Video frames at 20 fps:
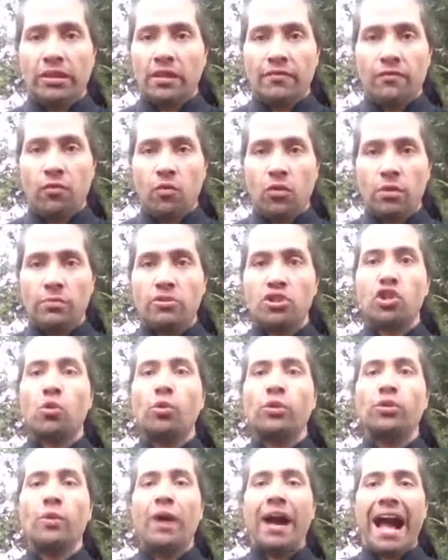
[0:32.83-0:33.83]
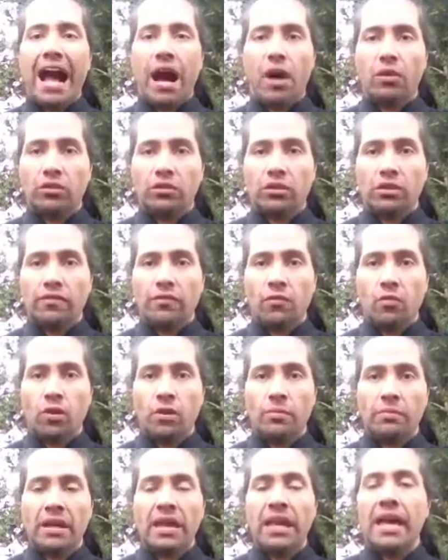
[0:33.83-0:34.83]
the form, showing you how to do the
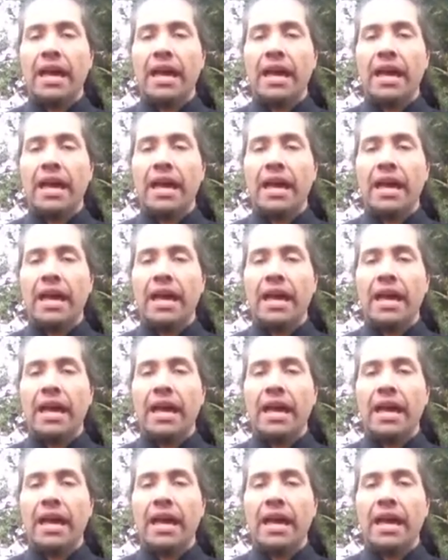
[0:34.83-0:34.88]
form.